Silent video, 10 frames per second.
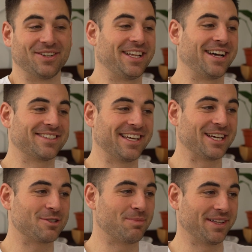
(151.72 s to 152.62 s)
not last
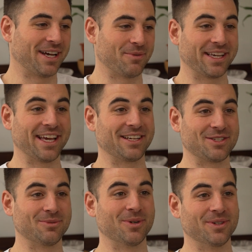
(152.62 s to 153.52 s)
legs, but like we're getting
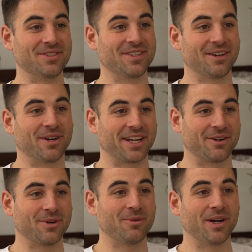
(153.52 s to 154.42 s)
towards like running
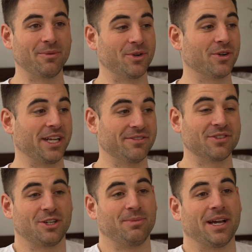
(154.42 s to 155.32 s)
on a runway. We're not
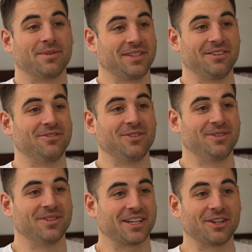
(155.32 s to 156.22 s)
even going to be able to give
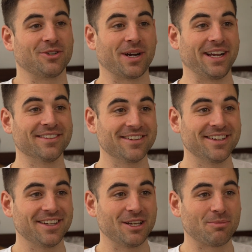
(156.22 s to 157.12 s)
you like a great
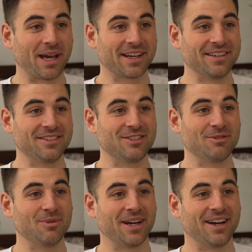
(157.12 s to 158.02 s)
package.
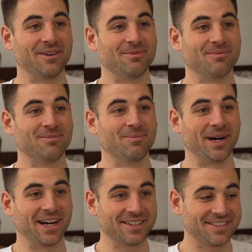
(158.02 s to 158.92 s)

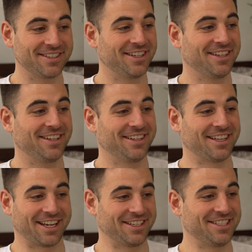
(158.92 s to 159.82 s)
But
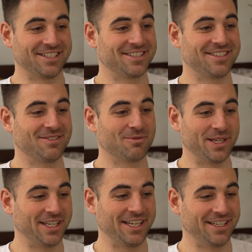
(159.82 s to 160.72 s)
like, just,
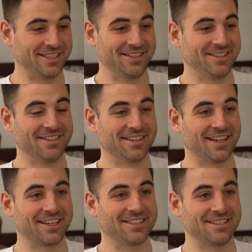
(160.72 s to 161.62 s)
we need
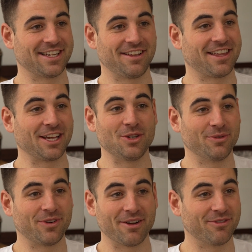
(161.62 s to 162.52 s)
like to say thank
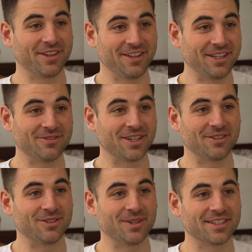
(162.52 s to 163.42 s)
you for everything that you've
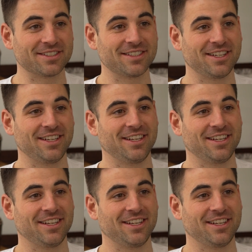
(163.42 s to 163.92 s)
done to us,